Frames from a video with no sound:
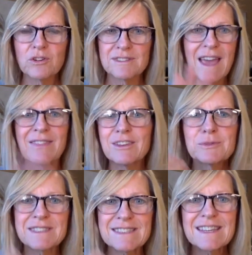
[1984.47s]
and you
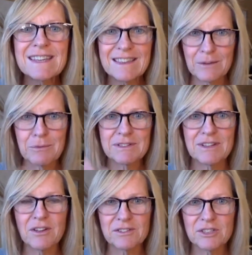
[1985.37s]
see the
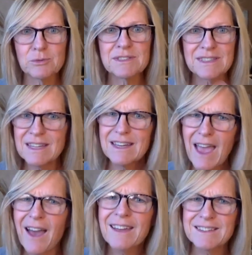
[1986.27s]
results, you see,
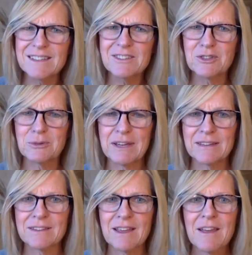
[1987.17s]
yeah, I did do
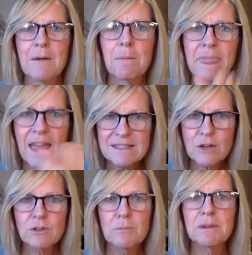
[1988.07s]
it. That's
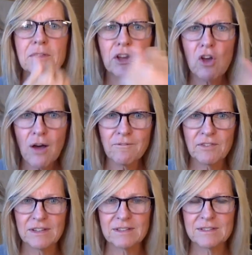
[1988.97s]
how you build the
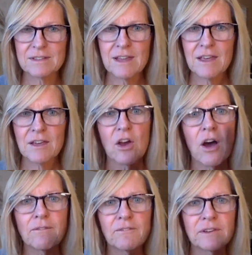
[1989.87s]
confidence.
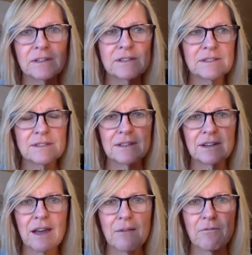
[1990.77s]
Confidence doesn't
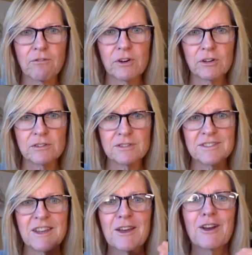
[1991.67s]
come first.
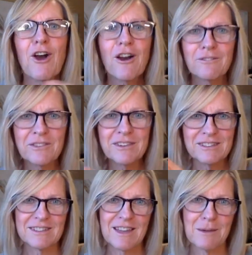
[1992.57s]

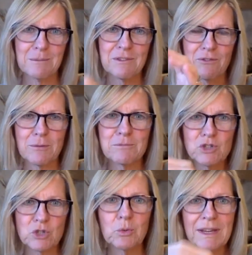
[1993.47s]
Confidence comes from
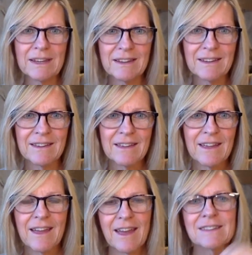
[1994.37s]
doing
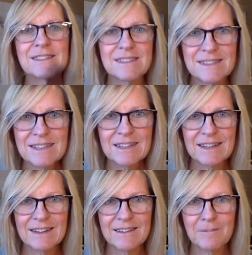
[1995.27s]
and seeing.